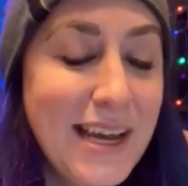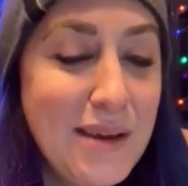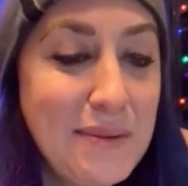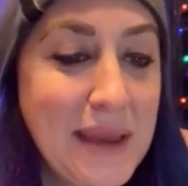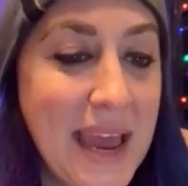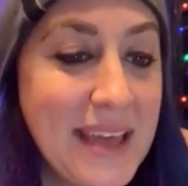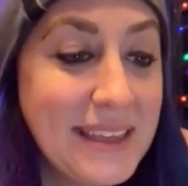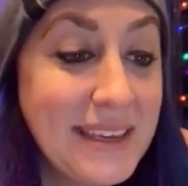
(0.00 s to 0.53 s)
He
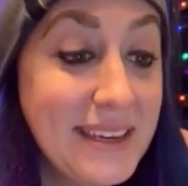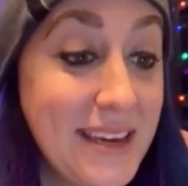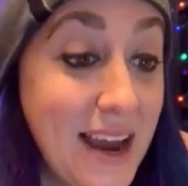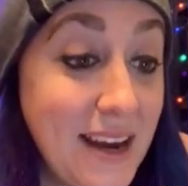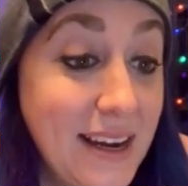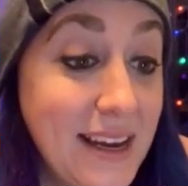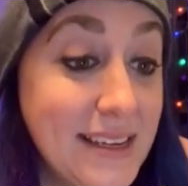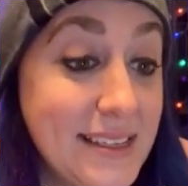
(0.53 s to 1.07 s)
became the
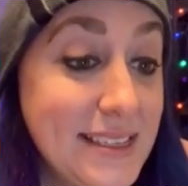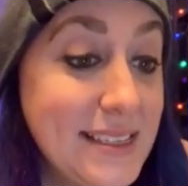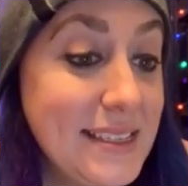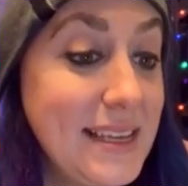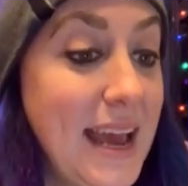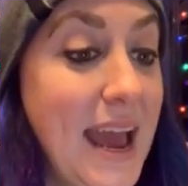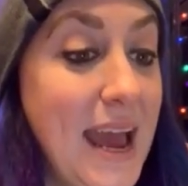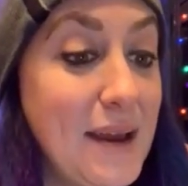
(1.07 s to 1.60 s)

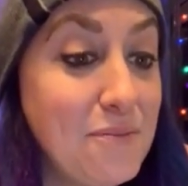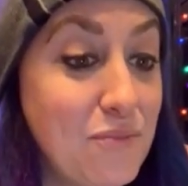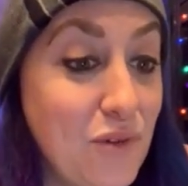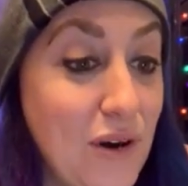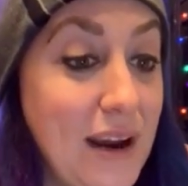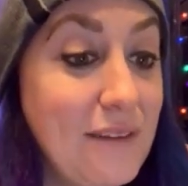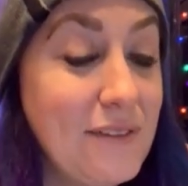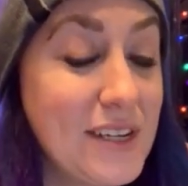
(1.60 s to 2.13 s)
youngest and
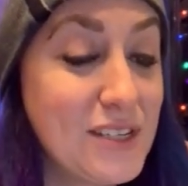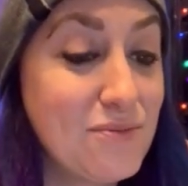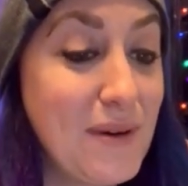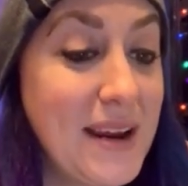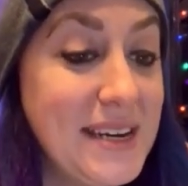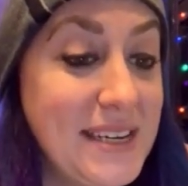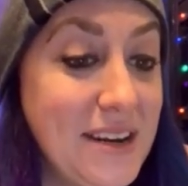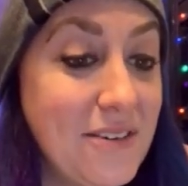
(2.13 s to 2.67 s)
bravest
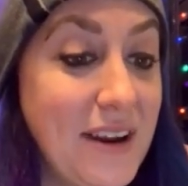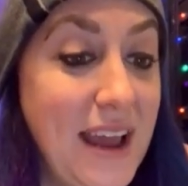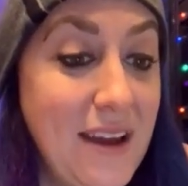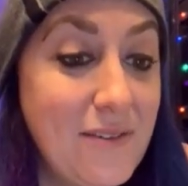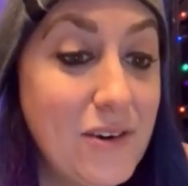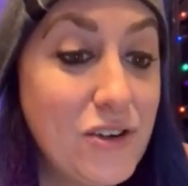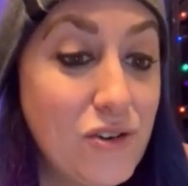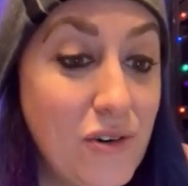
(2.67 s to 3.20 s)
reindeer to
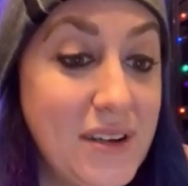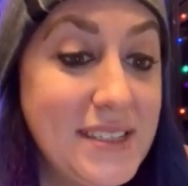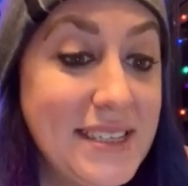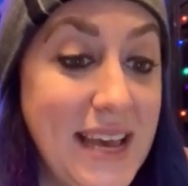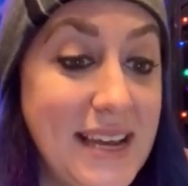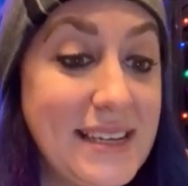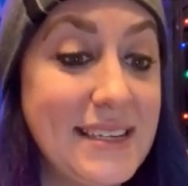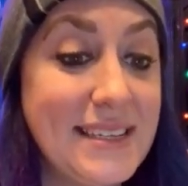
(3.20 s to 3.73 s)
ever join
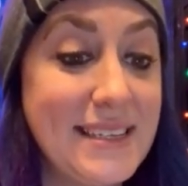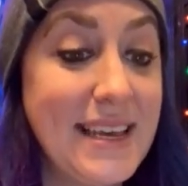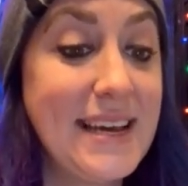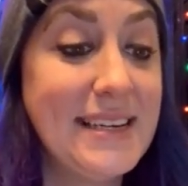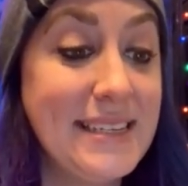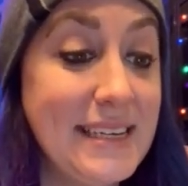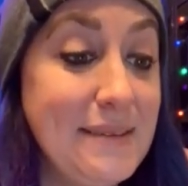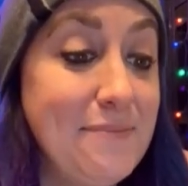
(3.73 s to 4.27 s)
Santa's
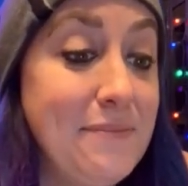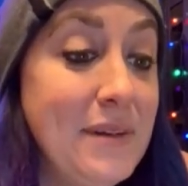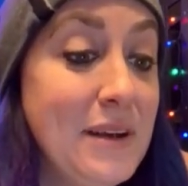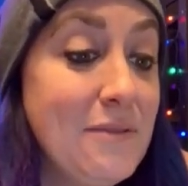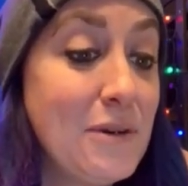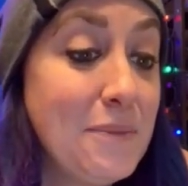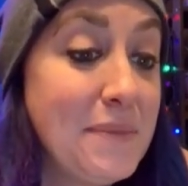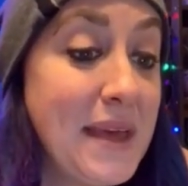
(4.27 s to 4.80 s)
sleigh team.
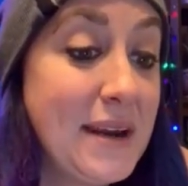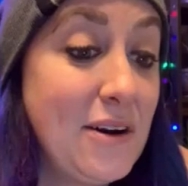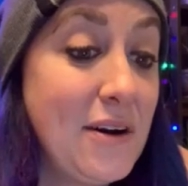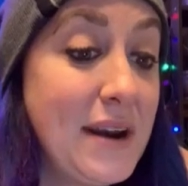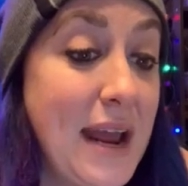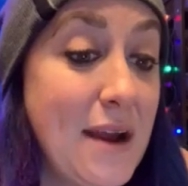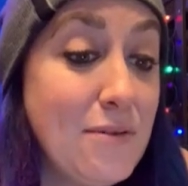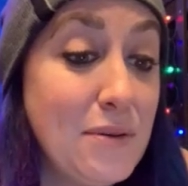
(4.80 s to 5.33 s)
From then
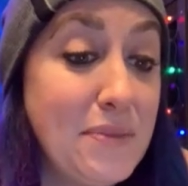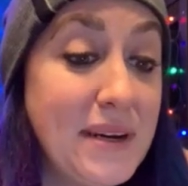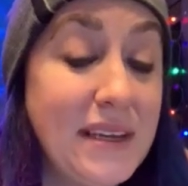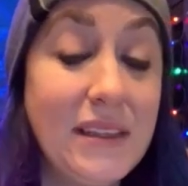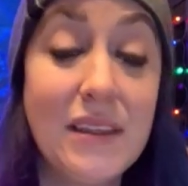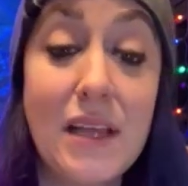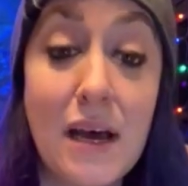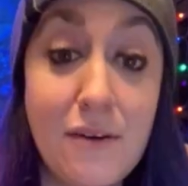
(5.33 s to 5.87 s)
on,
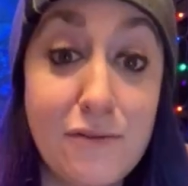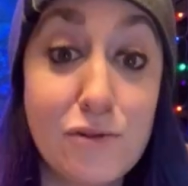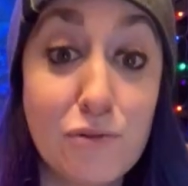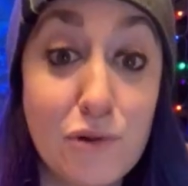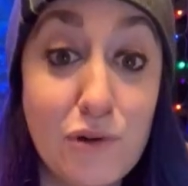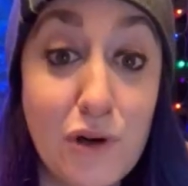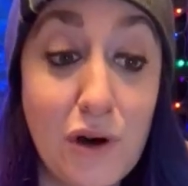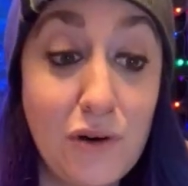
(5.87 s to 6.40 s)
everybody loved
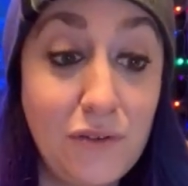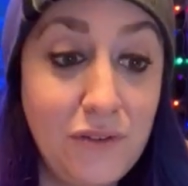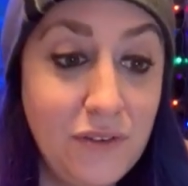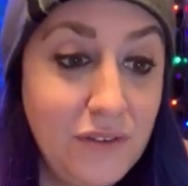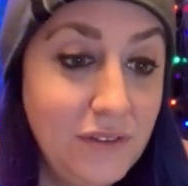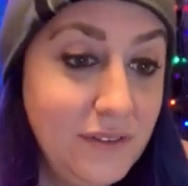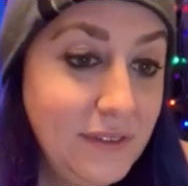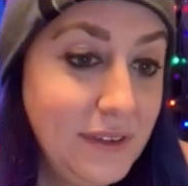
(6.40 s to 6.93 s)
Rudolph.
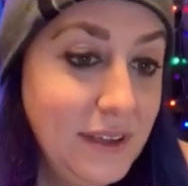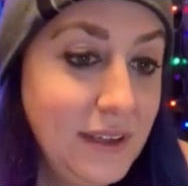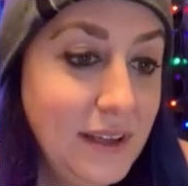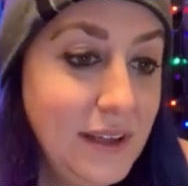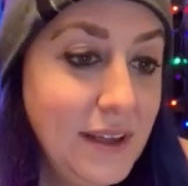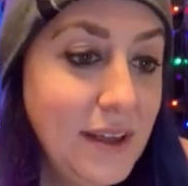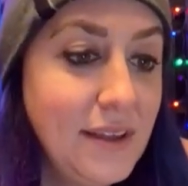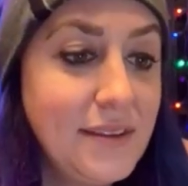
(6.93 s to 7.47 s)

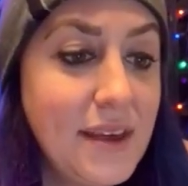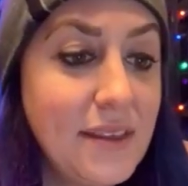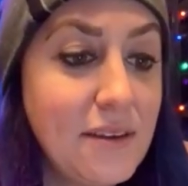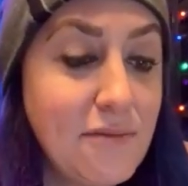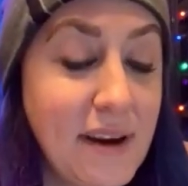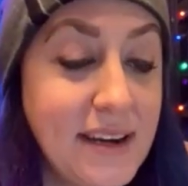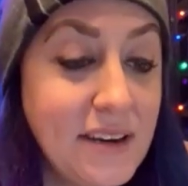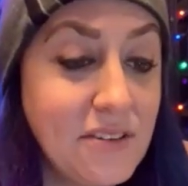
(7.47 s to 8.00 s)
The
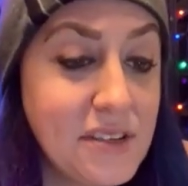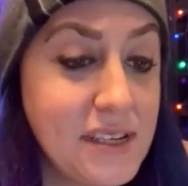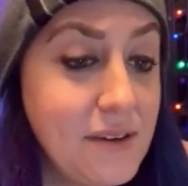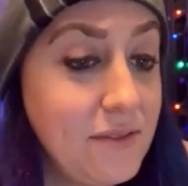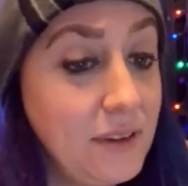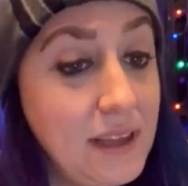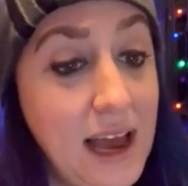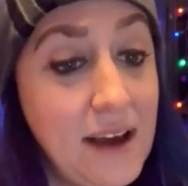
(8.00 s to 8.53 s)
other reindeers
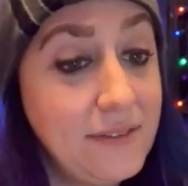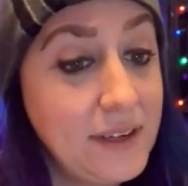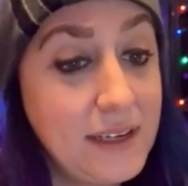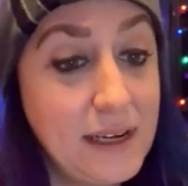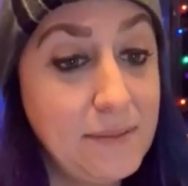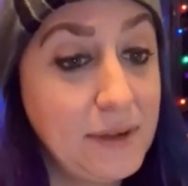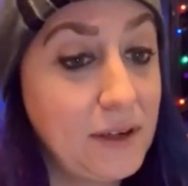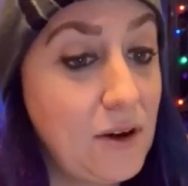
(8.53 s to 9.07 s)
never laughed at
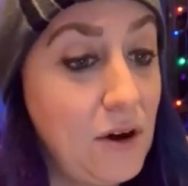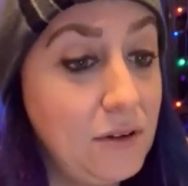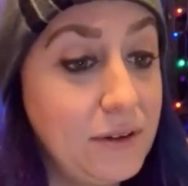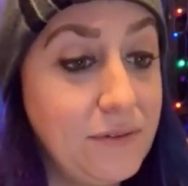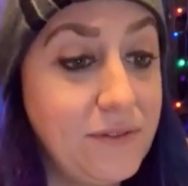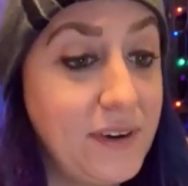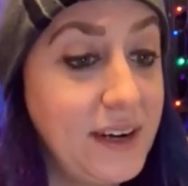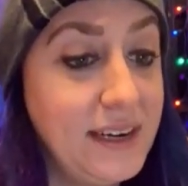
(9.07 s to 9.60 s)
him and called
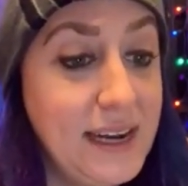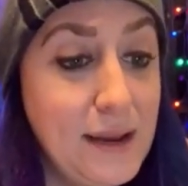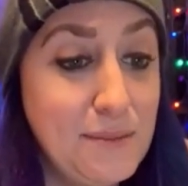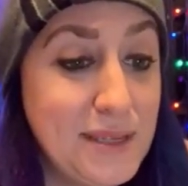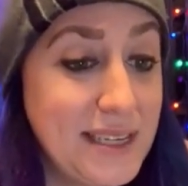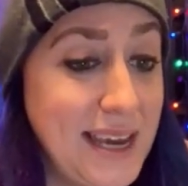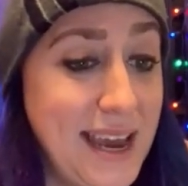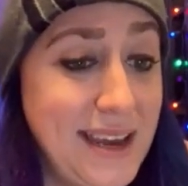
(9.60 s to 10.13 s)
him funny
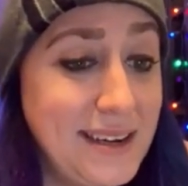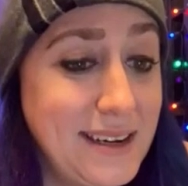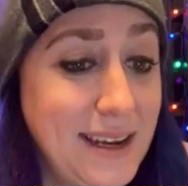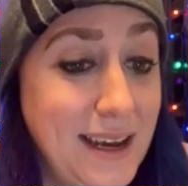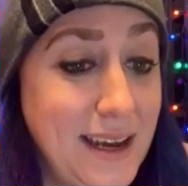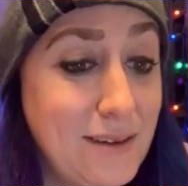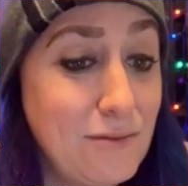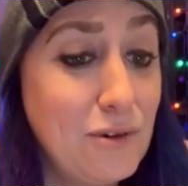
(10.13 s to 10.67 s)
names
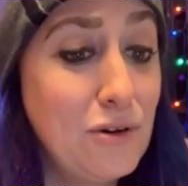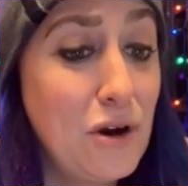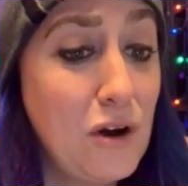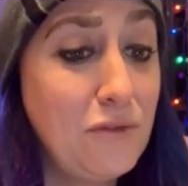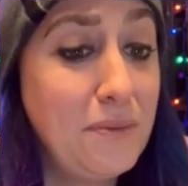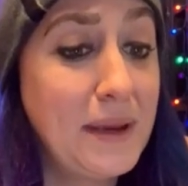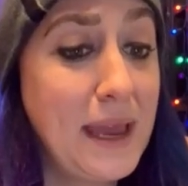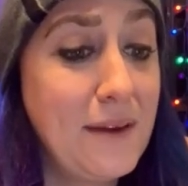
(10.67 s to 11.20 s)
again, and
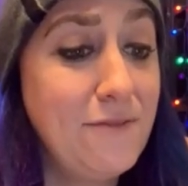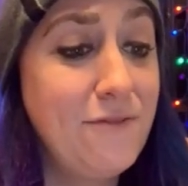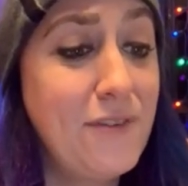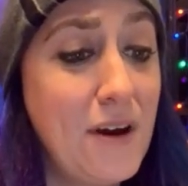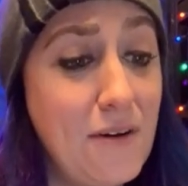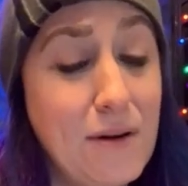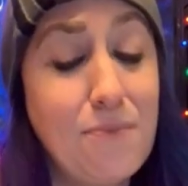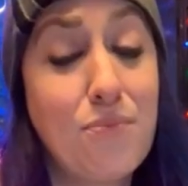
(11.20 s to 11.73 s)
Rudolph became
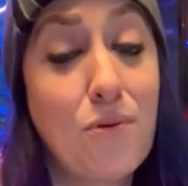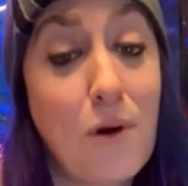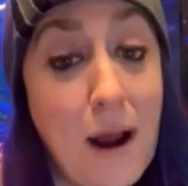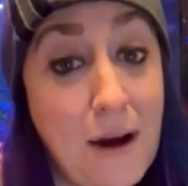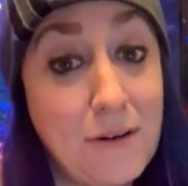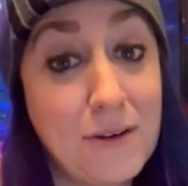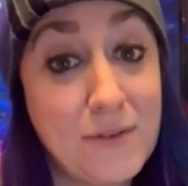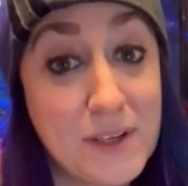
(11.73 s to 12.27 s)
very
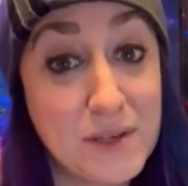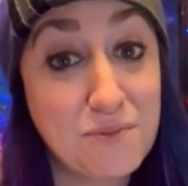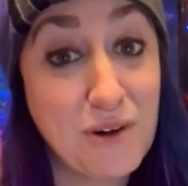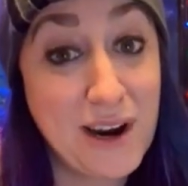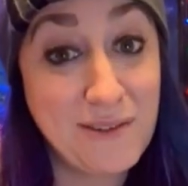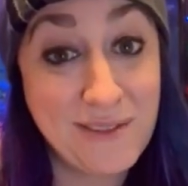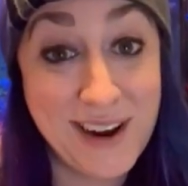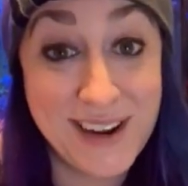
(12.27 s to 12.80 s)
proud of his
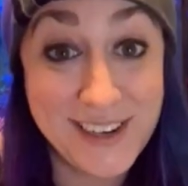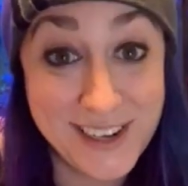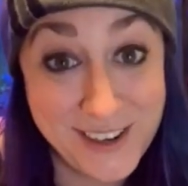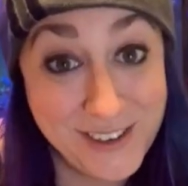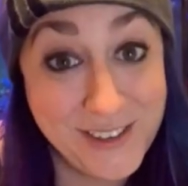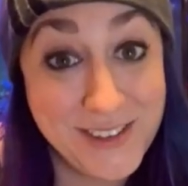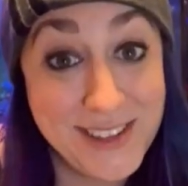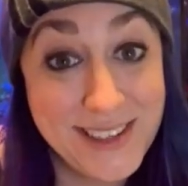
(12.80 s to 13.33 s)
bright red
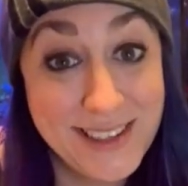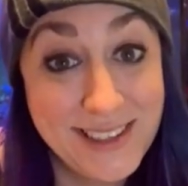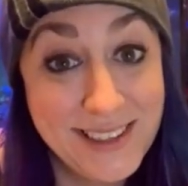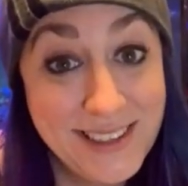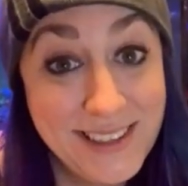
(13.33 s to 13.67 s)
nose.